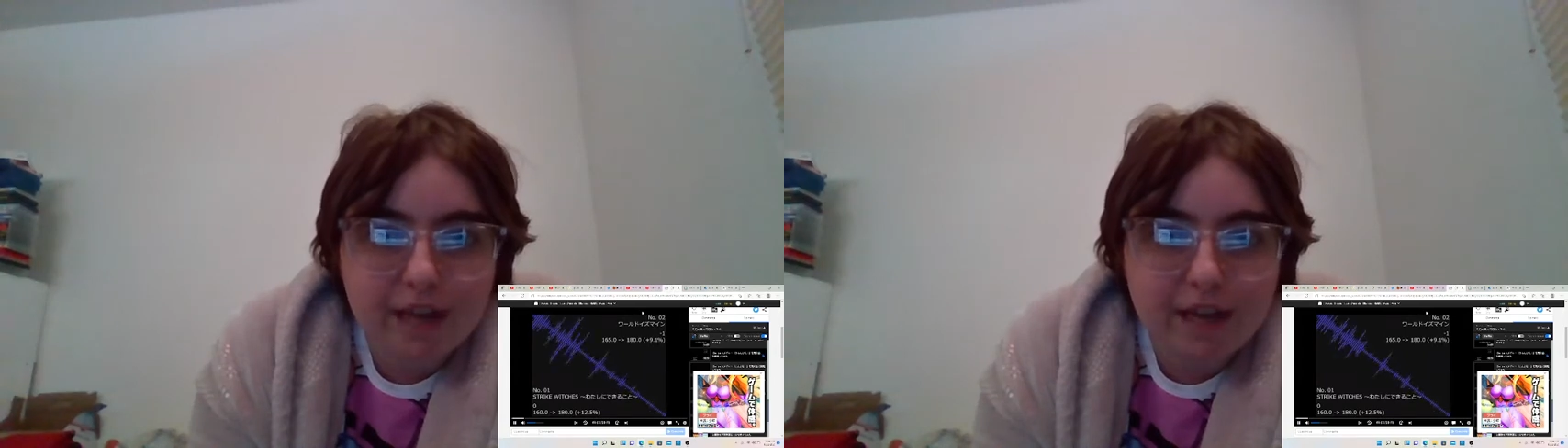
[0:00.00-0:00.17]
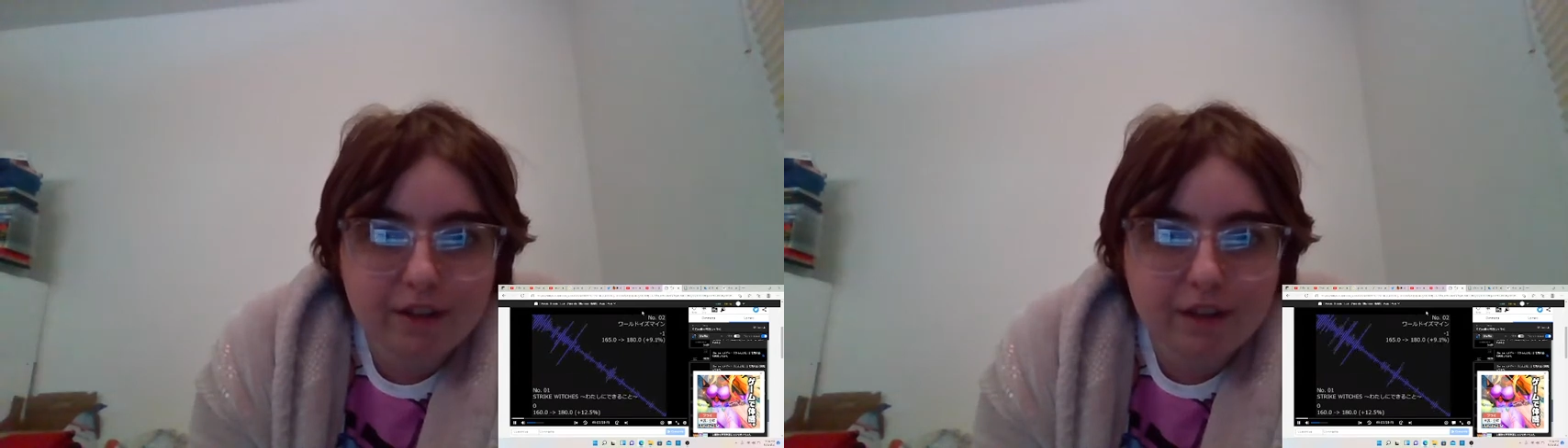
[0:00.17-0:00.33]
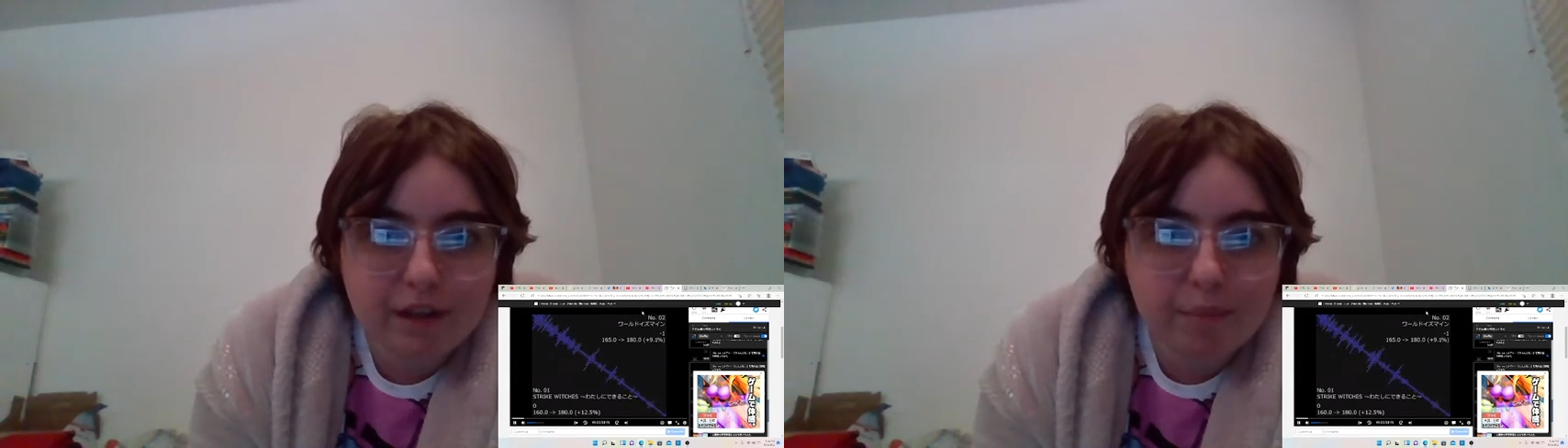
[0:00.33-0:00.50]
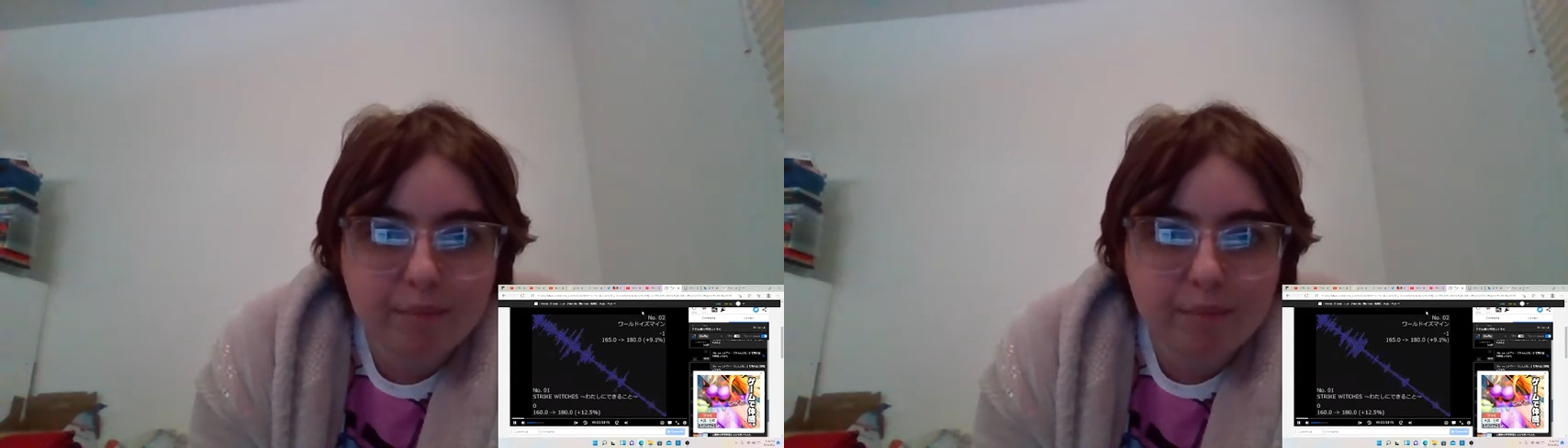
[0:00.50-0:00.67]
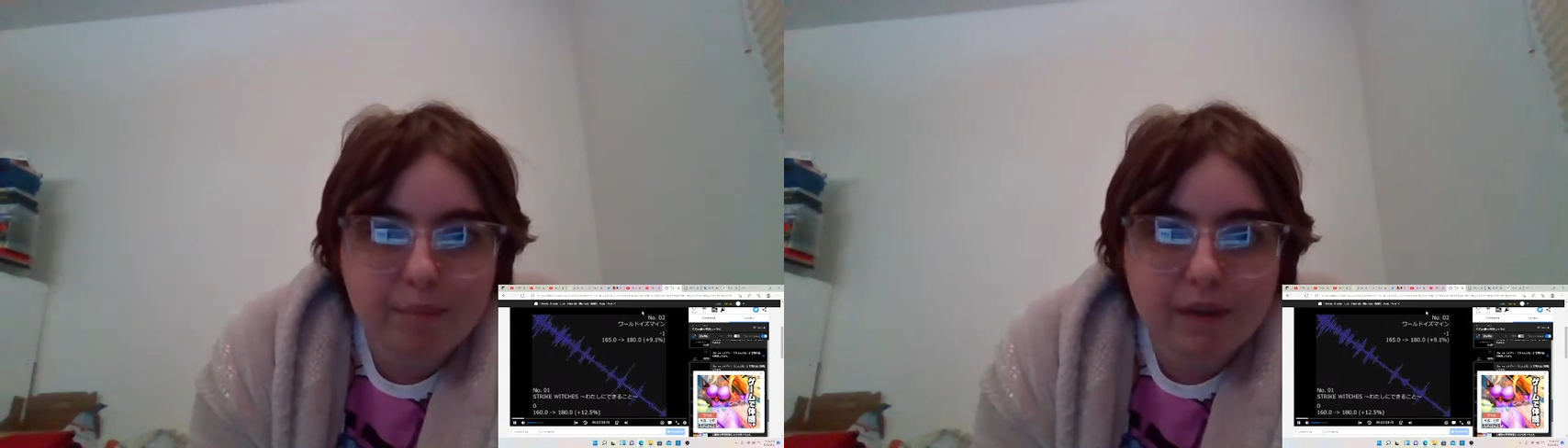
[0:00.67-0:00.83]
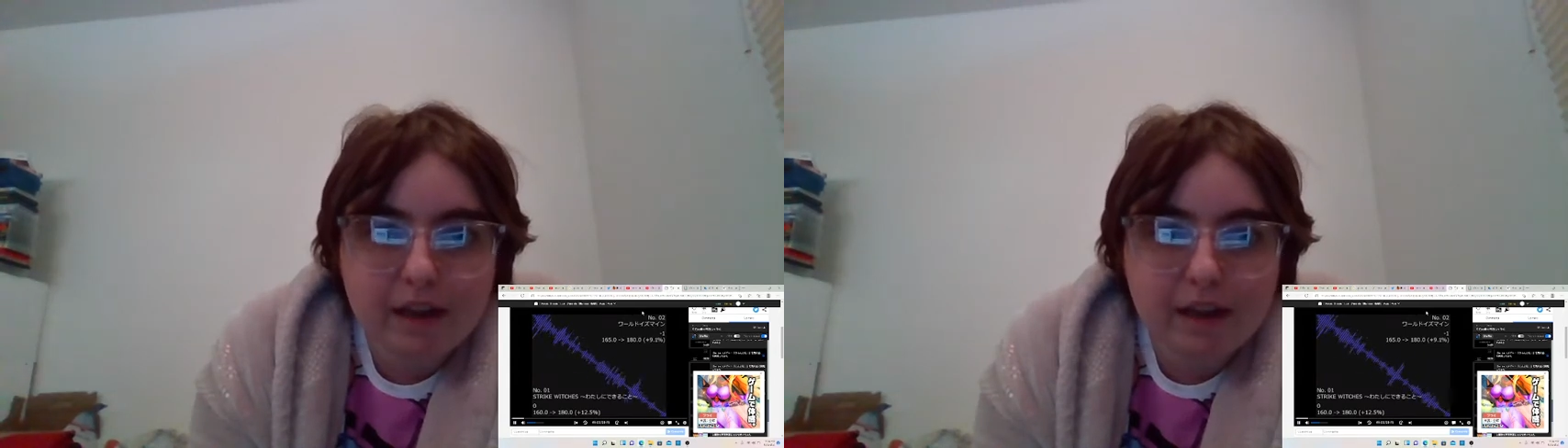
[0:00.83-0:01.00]
medley,
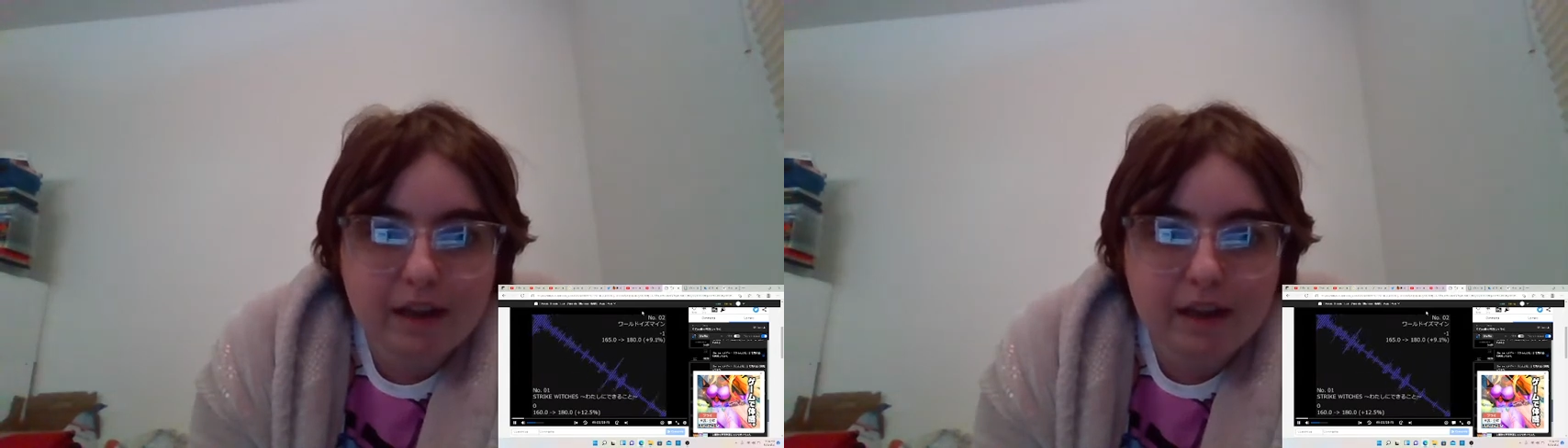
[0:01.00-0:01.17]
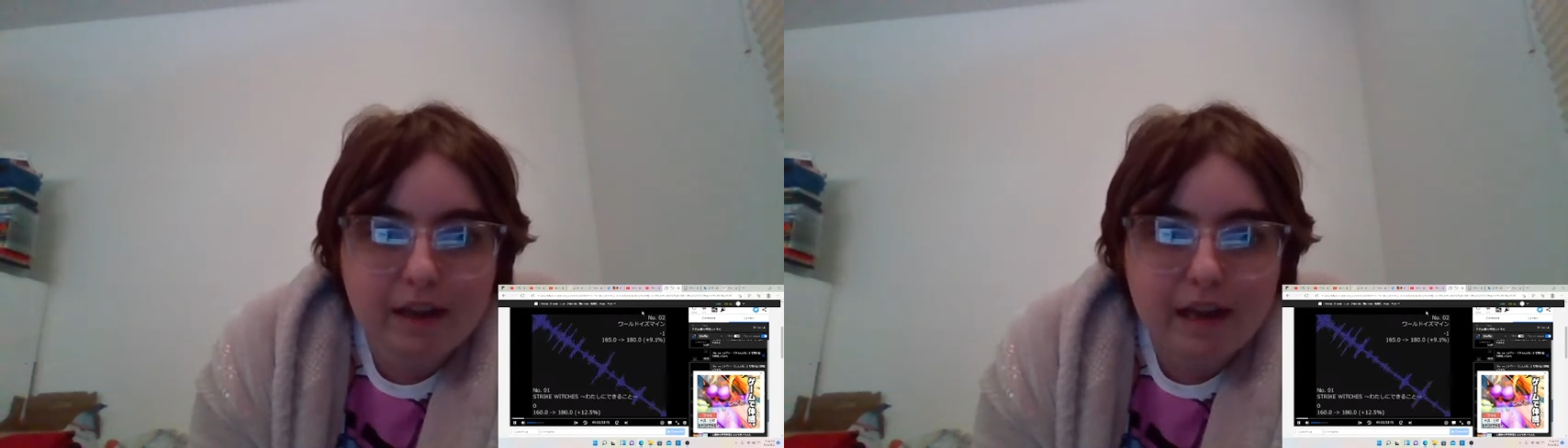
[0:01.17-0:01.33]
but